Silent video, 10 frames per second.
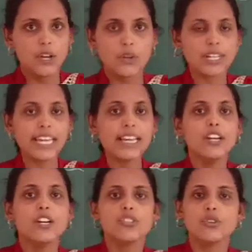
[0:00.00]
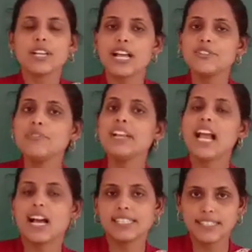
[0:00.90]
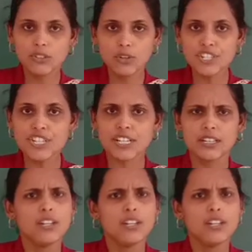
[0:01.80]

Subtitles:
Okay, so Raju will ask the question,